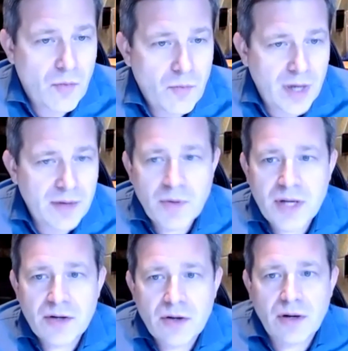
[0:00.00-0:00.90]
what,
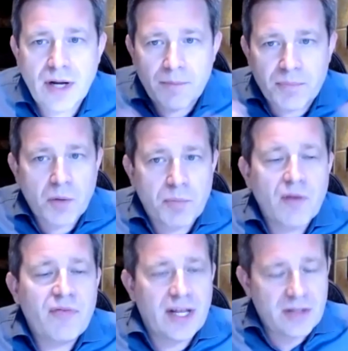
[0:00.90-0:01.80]
what your, uh, your
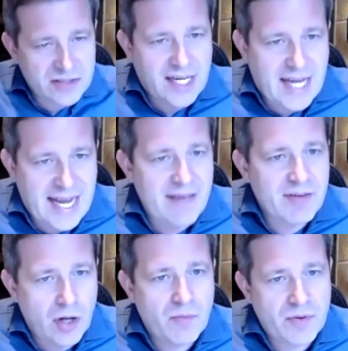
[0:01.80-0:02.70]
profile looks like. I have it
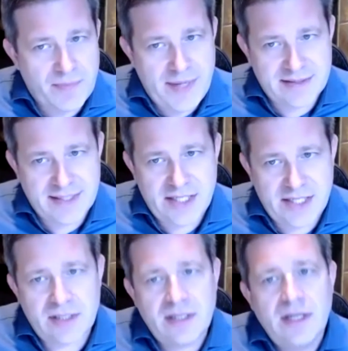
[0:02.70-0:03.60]
all with me as an
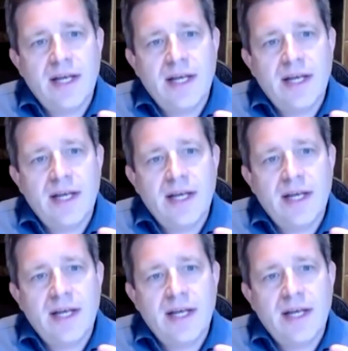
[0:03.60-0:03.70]
agent.